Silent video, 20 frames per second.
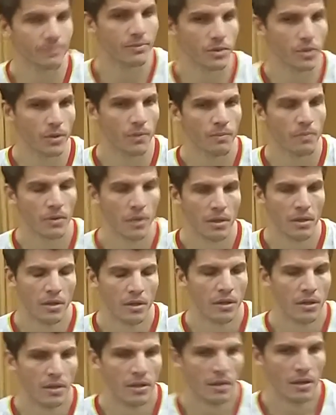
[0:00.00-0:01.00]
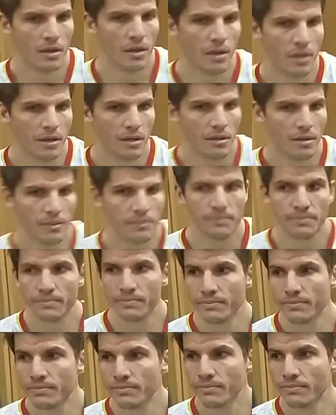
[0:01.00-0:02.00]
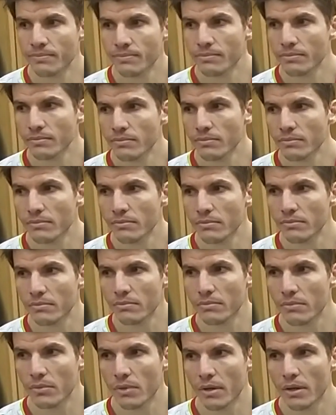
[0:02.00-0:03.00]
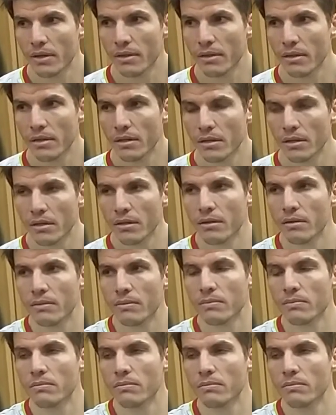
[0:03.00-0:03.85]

So, um, I think, uh,